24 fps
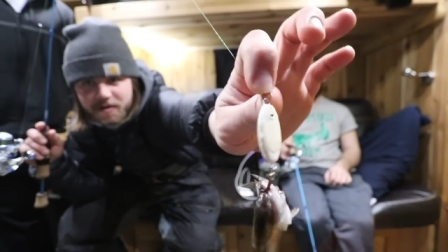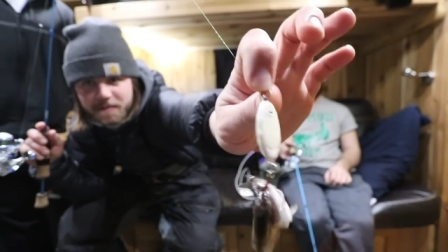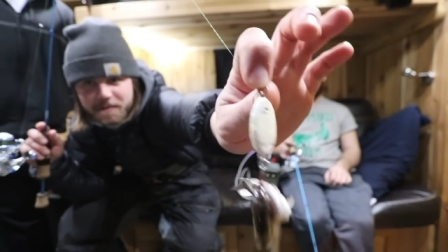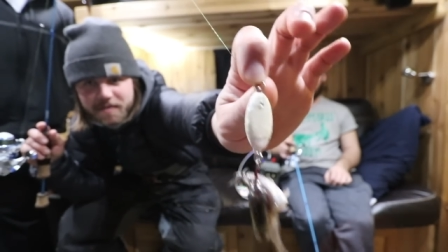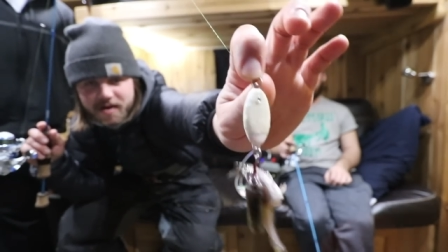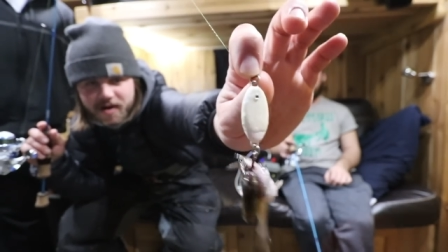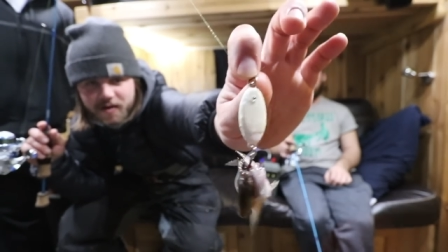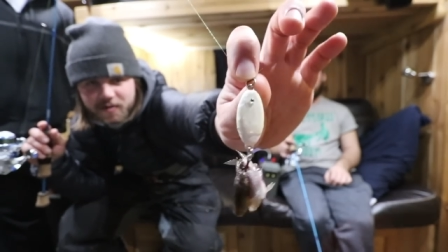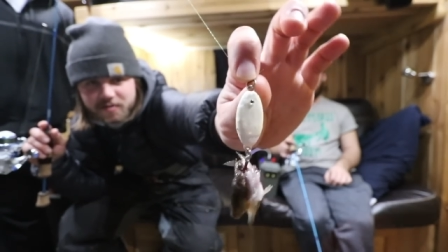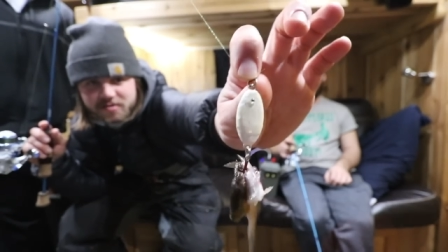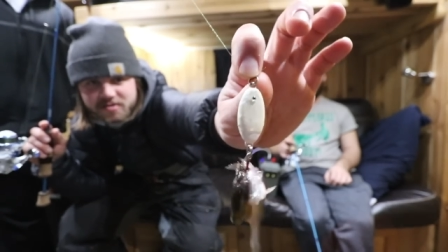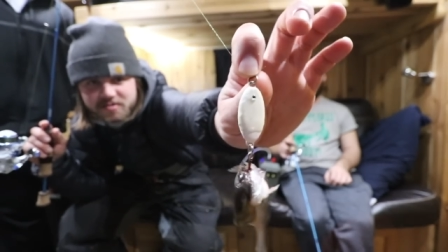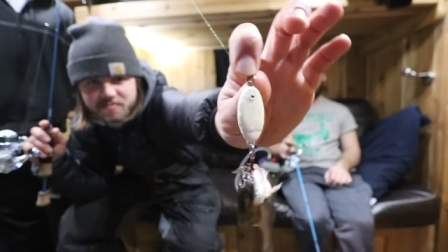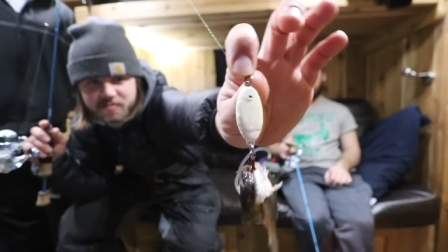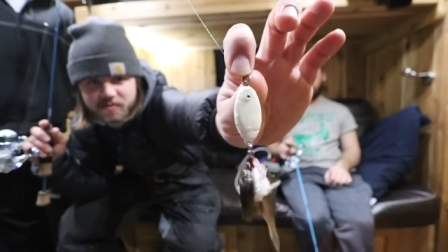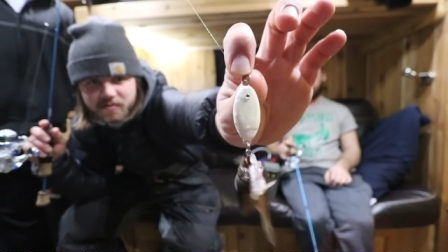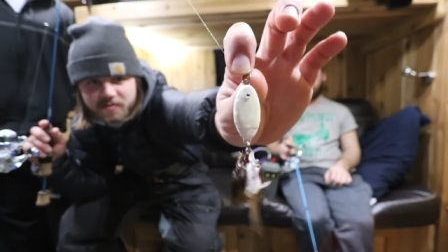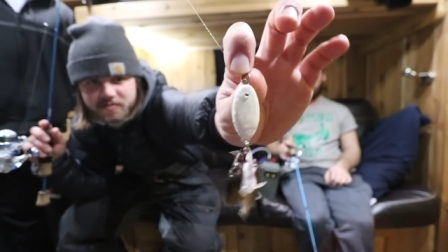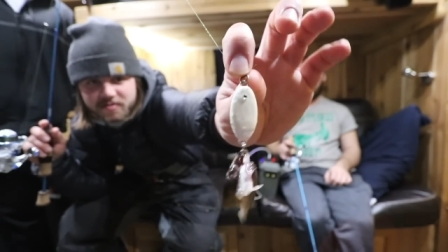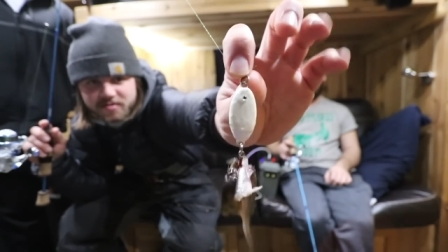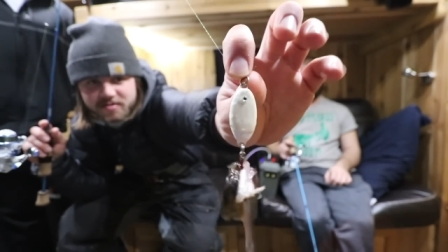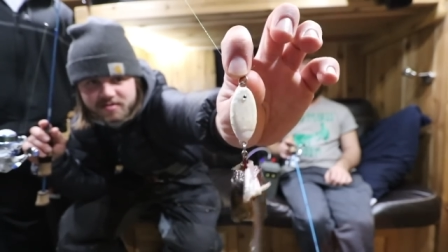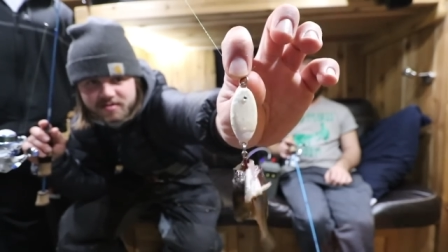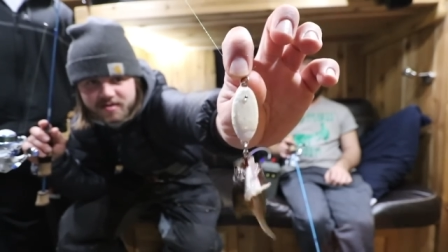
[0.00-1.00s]
pout
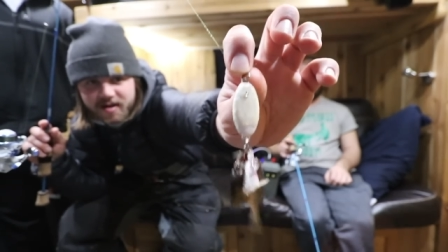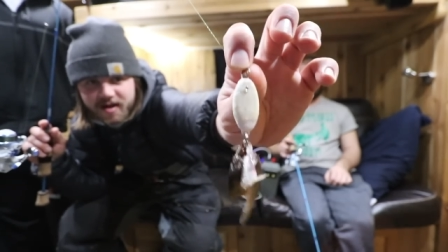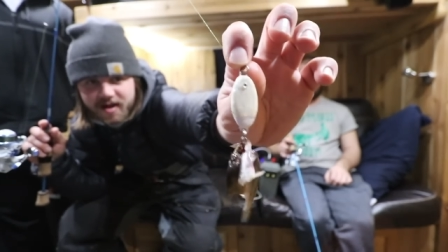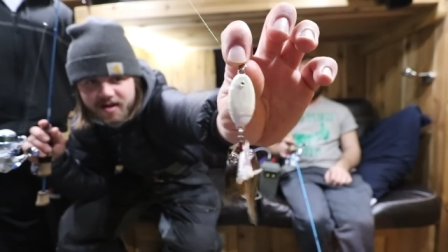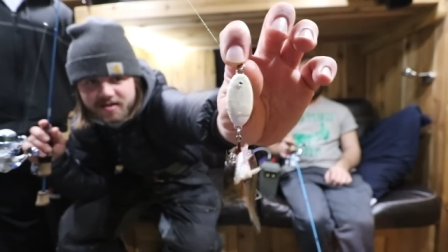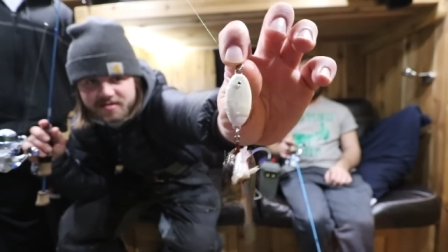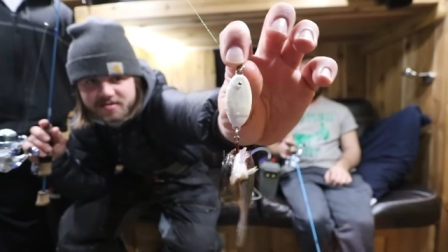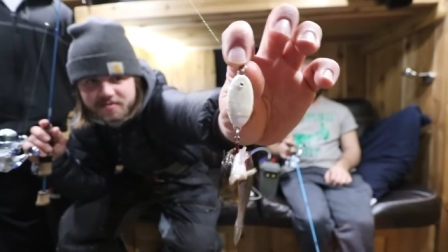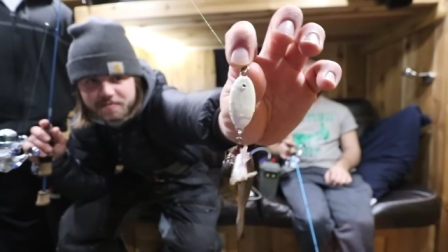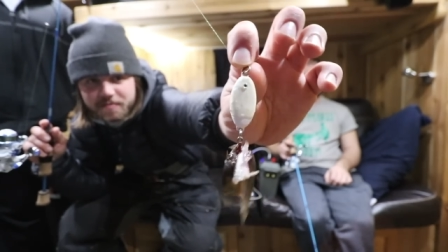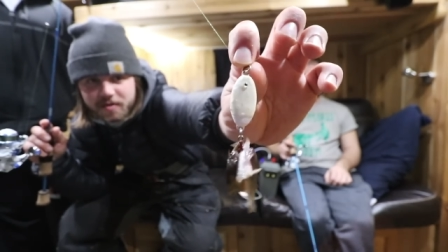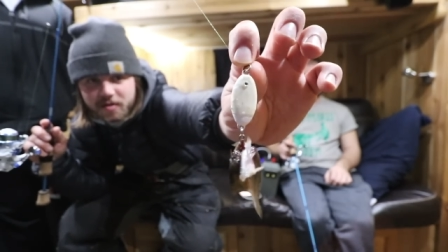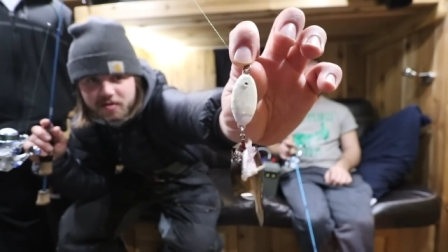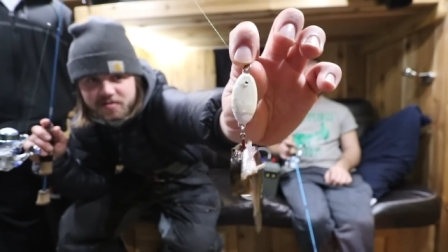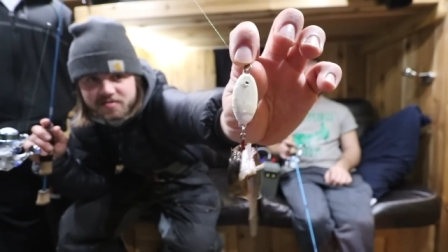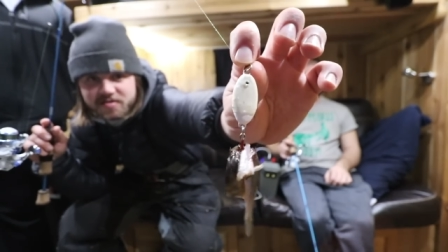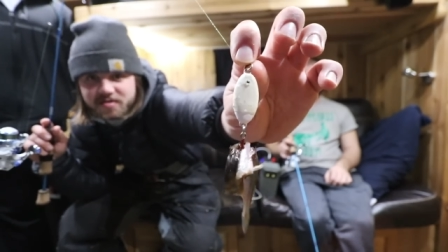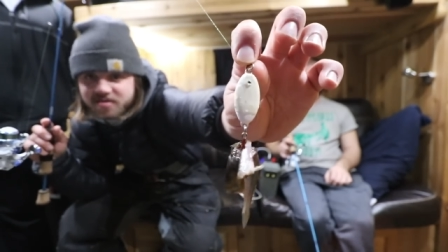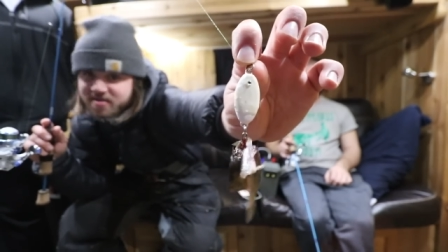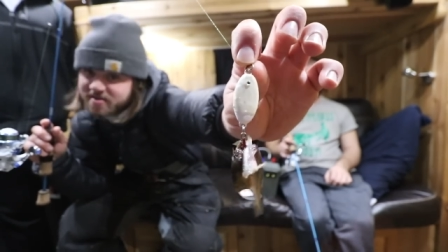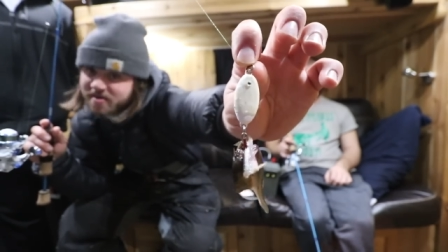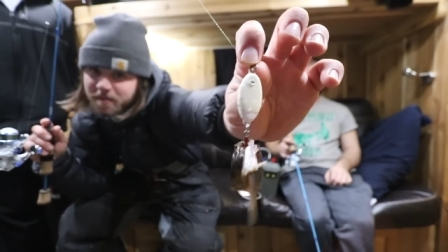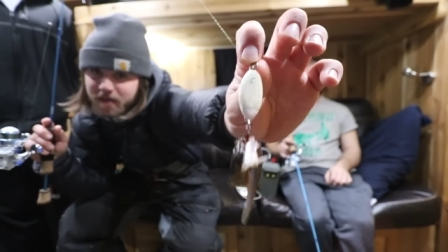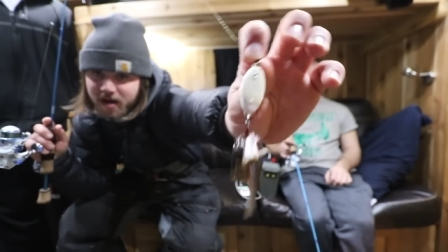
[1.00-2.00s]
spoons as opposed
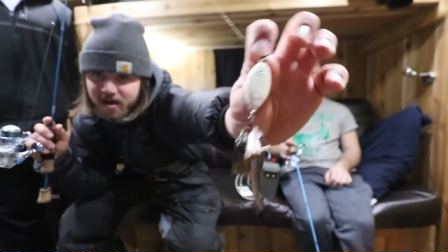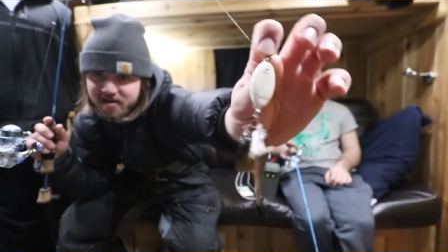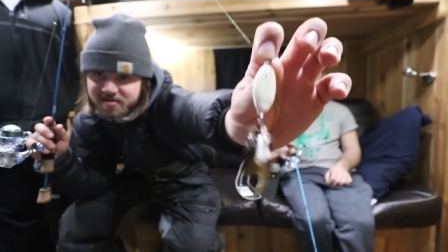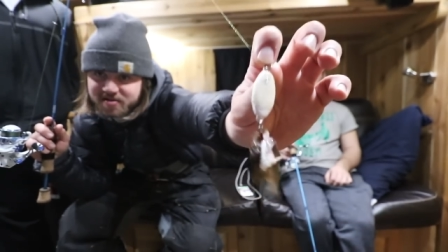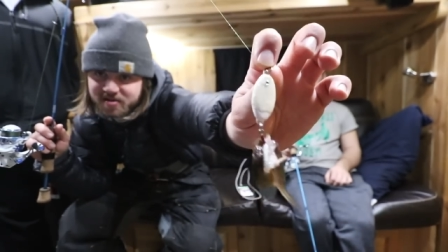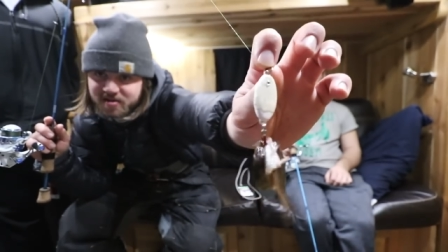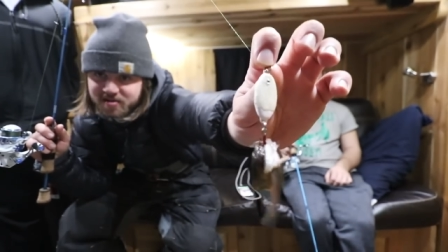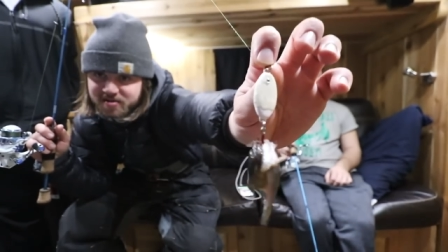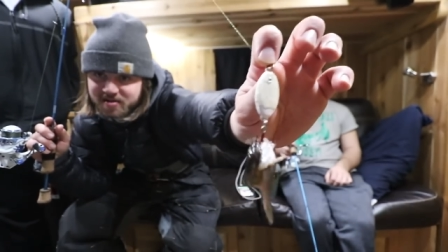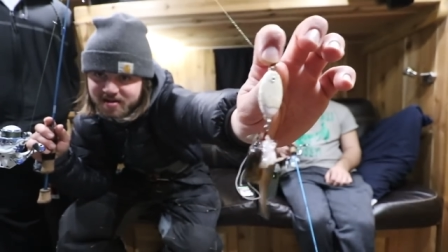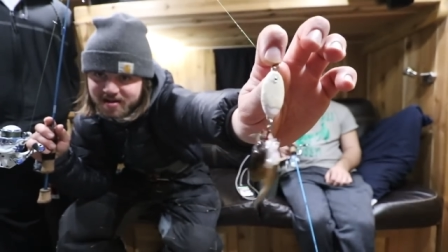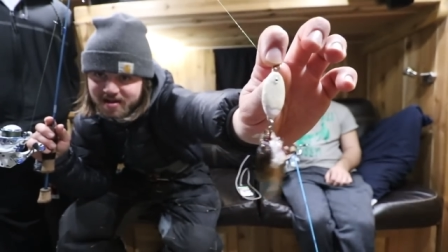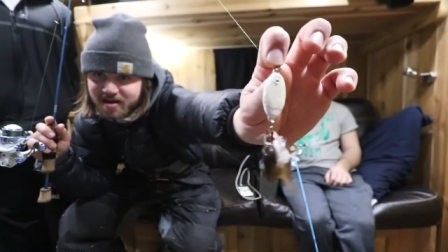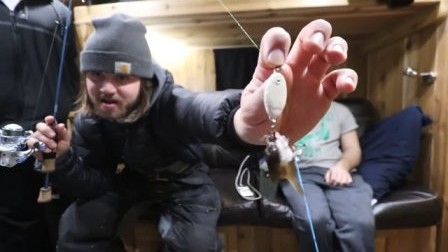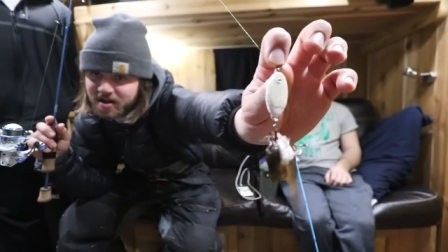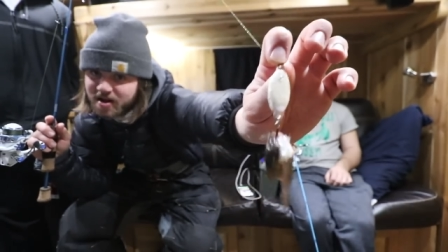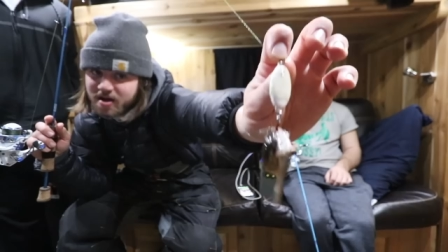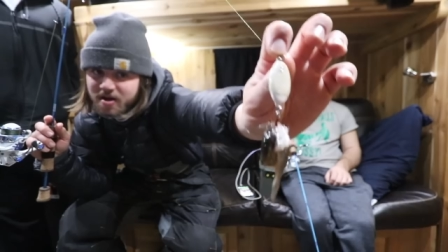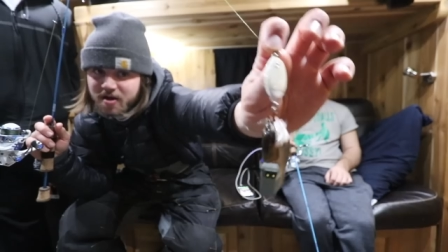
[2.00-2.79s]
to some guys using